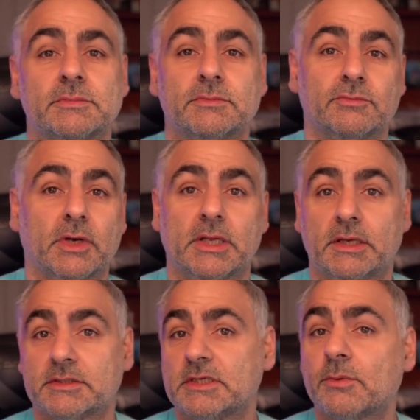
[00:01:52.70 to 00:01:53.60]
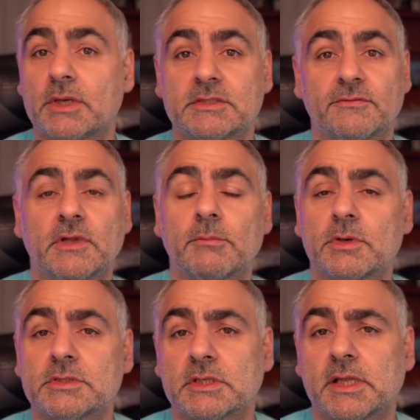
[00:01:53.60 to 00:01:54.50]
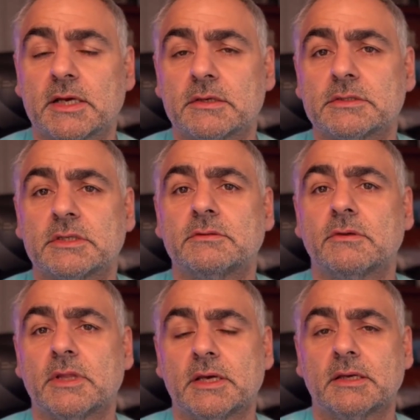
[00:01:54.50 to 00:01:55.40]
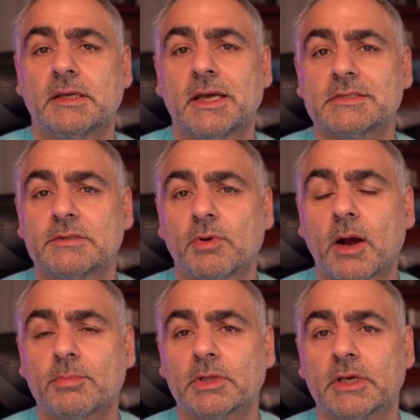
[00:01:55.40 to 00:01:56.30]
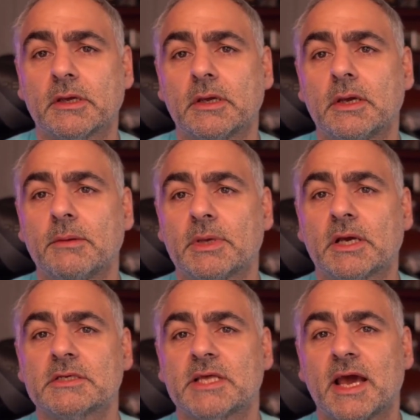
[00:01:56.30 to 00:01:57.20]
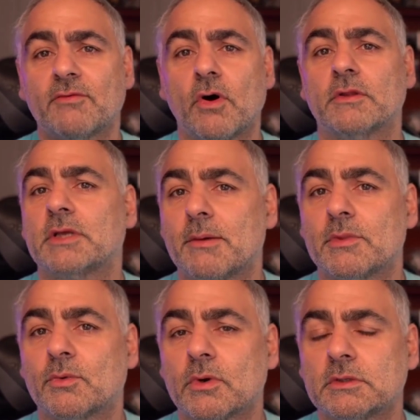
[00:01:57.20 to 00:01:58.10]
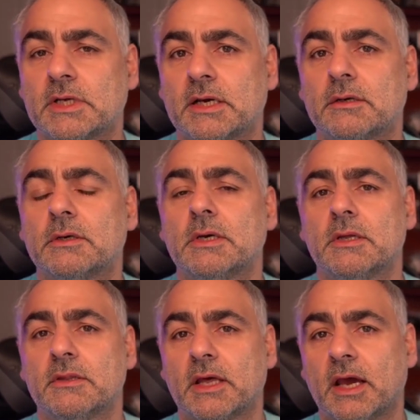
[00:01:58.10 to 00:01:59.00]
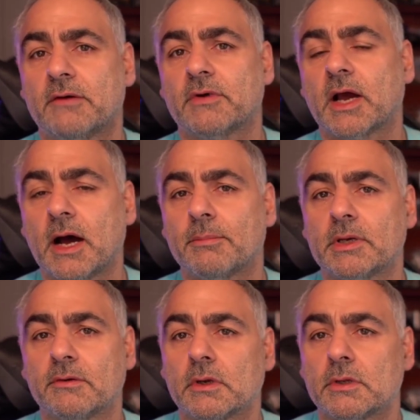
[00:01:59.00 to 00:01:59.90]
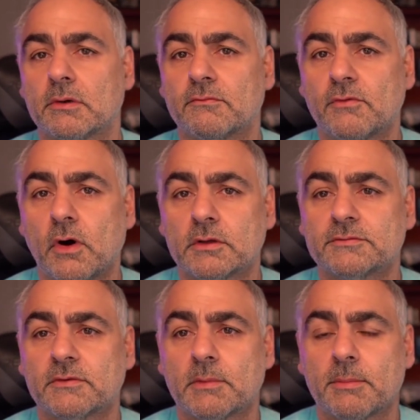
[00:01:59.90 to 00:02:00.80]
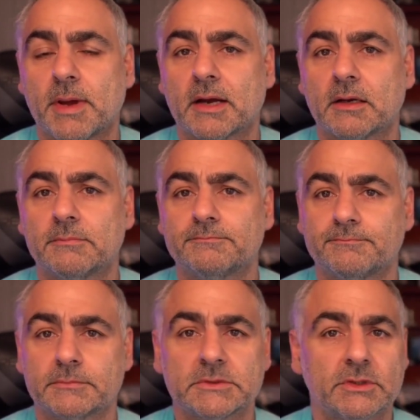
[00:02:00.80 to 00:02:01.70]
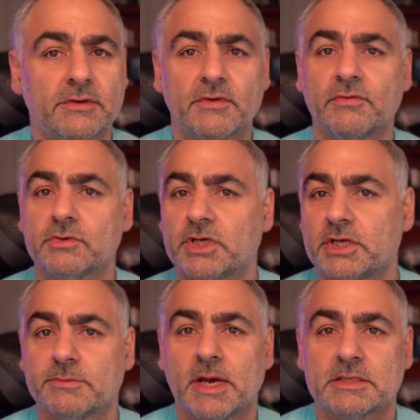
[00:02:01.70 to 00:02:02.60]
running sequence of numbers and letters until they can guess it properly. Because they have all the time in the world now, they have a copy of your vault from a backup. So even if you change your master